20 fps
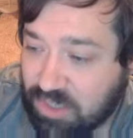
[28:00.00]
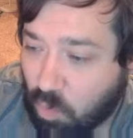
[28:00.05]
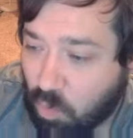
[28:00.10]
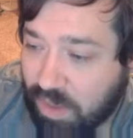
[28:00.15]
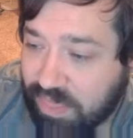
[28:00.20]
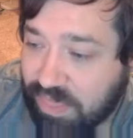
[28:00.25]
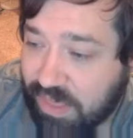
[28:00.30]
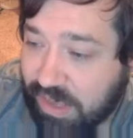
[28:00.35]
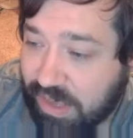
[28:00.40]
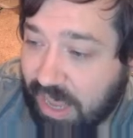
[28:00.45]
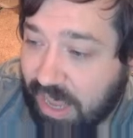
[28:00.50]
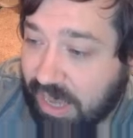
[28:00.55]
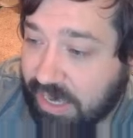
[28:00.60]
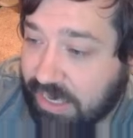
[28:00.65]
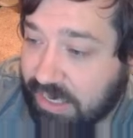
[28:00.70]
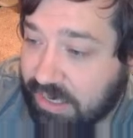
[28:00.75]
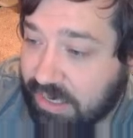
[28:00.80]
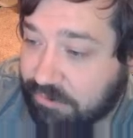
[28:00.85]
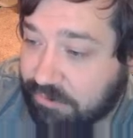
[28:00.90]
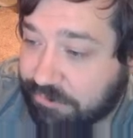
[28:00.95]
one thing
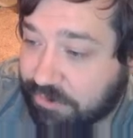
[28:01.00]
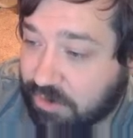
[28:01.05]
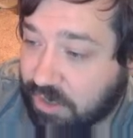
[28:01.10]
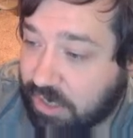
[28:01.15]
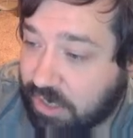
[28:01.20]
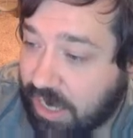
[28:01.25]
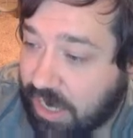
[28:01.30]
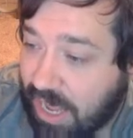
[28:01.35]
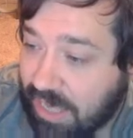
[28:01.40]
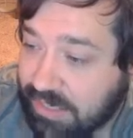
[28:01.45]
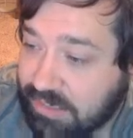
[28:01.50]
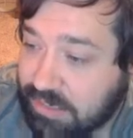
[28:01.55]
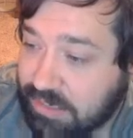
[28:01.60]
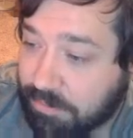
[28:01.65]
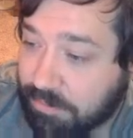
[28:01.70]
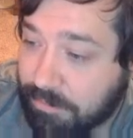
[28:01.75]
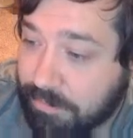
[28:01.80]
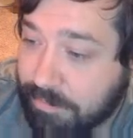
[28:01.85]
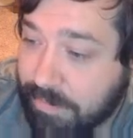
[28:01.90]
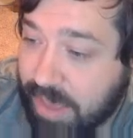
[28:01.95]
I forgot to
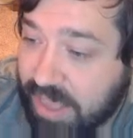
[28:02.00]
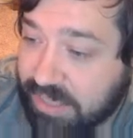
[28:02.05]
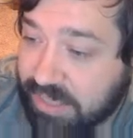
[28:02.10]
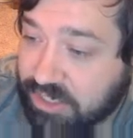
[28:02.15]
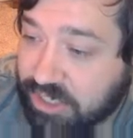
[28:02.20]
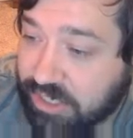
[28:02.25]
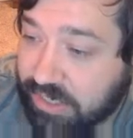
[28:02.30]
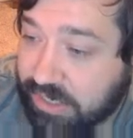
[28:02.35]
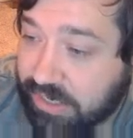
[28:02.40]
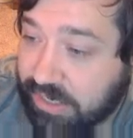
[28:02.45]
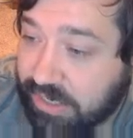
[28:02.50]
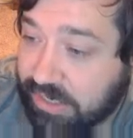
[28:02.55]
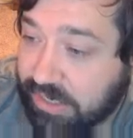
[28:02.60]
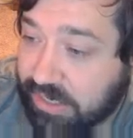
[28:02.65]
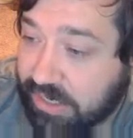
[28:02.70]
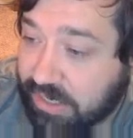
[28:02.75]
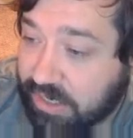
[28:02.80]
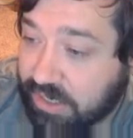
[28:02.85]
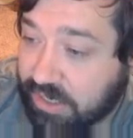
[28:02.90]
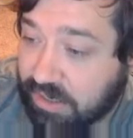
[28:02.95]
mention in
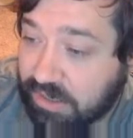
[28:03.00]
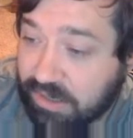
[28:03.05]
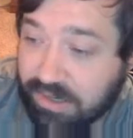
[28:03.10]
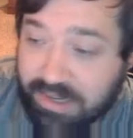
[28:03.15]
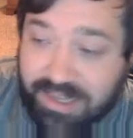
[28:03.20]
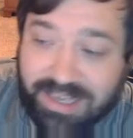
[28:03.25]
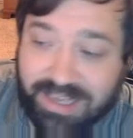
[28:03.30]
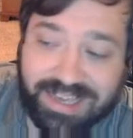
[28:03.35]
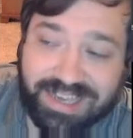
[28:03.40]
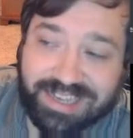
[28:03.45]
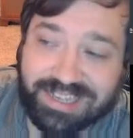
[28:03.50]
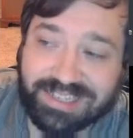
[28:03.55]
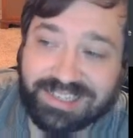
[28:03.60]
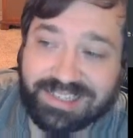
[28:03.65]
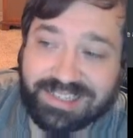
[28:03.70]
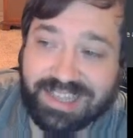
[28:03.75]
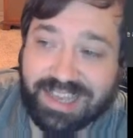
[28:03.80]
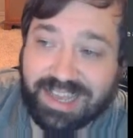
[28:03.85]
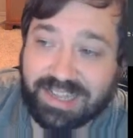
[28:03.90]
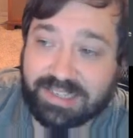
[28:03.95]
here
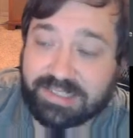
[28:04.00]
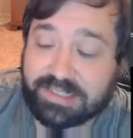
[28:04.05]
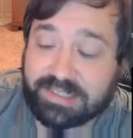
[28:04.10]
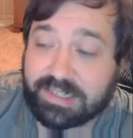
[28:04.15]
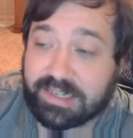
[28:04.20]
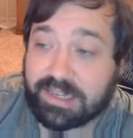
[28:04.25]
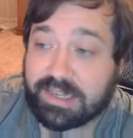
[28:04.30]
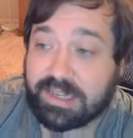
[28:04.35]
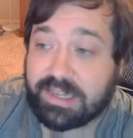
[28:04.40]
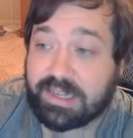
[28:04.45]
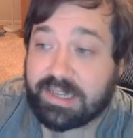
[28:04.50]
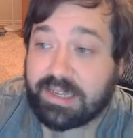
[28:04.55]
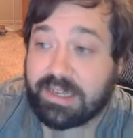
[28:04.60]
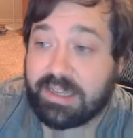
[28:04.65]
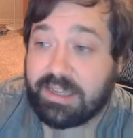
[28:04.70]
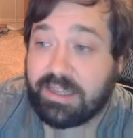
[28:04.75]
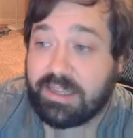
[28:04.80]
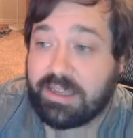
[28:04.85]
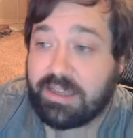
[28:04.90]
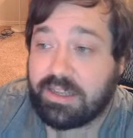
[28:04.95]
is that
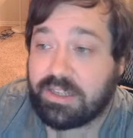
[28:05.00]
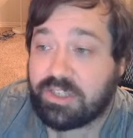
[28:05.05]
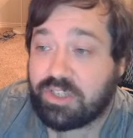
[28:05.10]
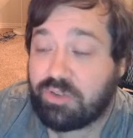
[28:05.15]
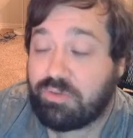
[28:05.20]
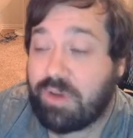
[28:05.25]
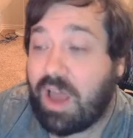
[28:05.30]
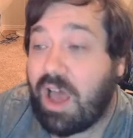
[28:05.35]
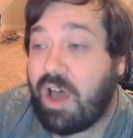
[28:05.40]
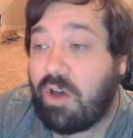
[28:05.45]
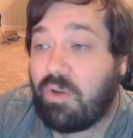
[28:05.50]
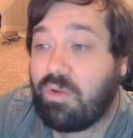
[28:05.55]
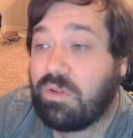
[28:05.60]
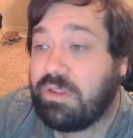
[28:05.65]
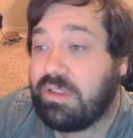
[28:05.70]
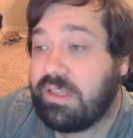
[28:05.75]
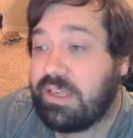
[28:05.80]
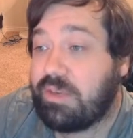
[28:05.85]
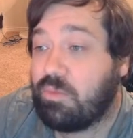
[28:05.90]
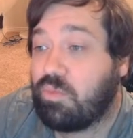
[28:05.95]
so not
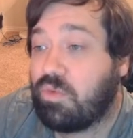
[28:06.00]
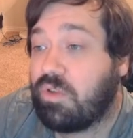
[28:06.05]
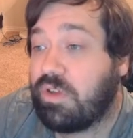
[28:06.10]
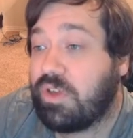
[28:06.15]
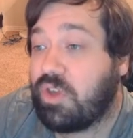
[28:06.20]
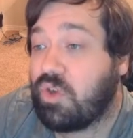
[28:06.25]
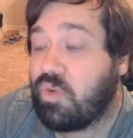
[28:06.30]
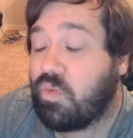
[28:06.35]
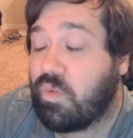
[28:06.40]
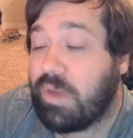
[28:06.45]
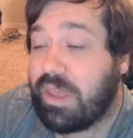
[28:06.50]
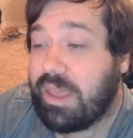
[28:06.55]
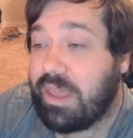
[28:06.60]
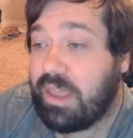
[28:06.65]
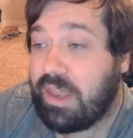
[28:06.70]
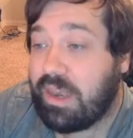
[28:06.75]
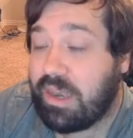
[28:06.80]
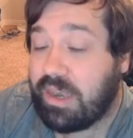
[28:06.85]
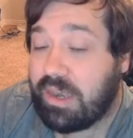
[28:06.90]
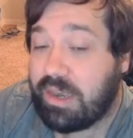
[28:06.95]
only will you
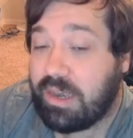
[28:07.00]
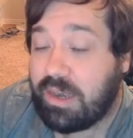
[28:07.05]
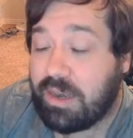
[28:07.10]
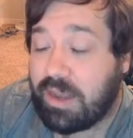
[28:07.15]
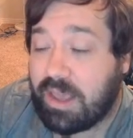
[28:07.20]
win